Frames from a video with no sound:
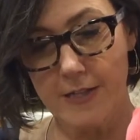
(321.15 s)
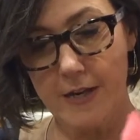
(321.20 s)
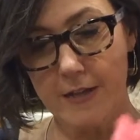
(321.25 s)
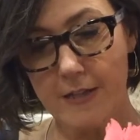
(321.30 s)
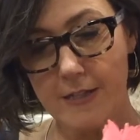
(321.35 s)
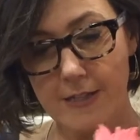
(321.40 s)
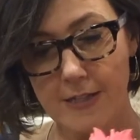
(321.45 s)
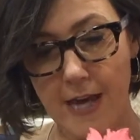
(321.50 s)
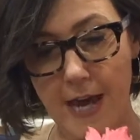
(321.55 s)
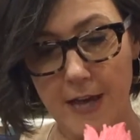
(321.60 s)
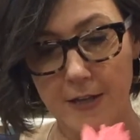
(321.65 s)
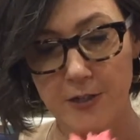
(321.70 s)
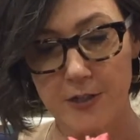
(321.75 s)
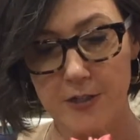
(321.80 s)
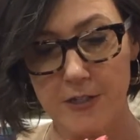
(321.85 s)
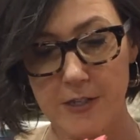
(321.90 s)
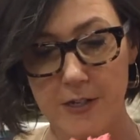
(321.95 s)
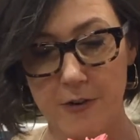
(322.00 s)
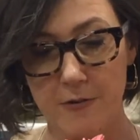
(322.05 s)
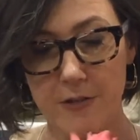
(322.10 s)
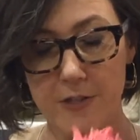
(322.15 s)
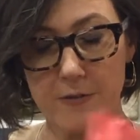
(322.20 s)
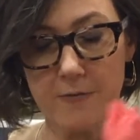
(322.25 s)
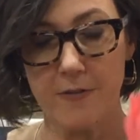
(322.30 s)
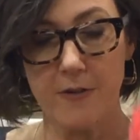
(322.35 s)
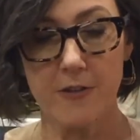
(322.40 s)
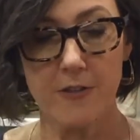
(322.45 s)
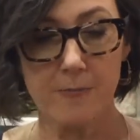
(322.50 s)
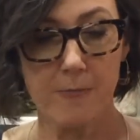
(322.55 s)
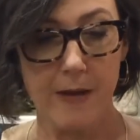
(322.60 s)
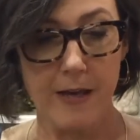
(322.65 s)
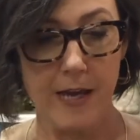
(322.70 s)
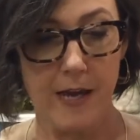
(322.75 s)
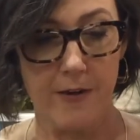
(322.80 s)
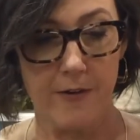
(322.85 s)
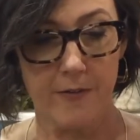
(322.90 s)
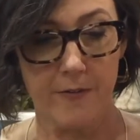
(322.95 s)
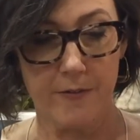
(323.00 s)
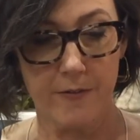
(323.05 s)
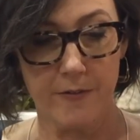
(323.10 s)
Until this catches, it always falls
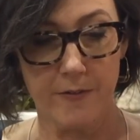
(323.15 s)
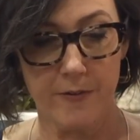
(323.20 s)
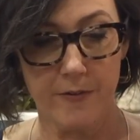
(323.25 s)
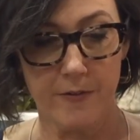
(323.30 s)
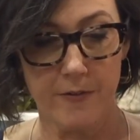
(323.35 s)
back out.